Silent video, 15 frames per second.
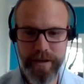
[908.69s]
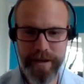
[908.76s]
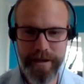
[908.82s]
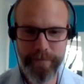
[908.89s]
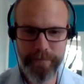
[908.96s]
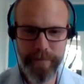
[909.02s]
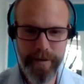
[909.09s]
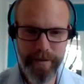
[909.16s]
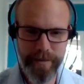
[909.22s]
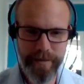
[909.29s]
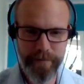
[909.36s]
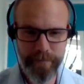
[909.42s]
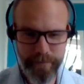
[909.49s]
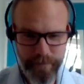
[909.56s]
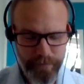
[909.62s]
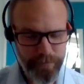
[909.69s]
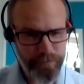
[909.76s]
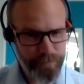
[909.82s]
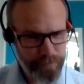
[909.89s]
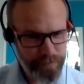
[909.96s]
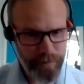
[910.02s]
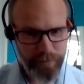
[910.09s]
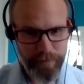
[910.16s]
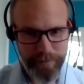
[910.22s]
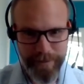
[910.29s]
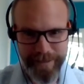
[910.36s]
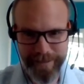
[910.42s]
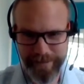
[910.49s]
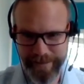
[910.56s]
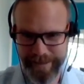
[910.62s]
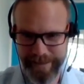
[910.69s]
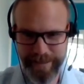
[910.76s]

The probably